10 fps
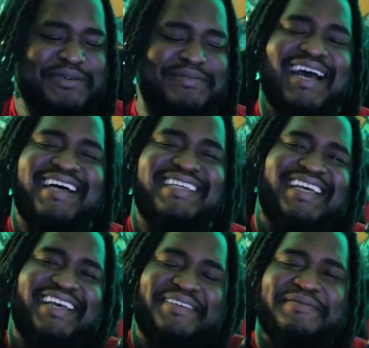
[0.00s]
Boom,
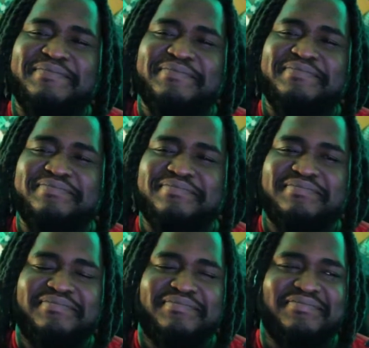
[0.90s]
Yasuke.
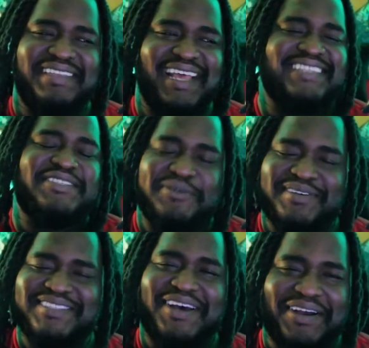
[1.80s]
That's who
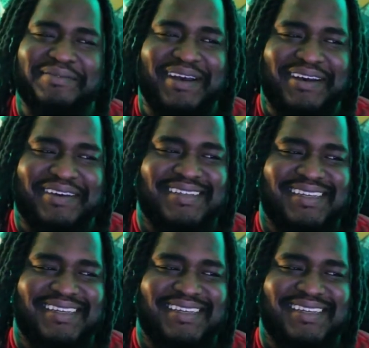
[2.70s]
we're talking about.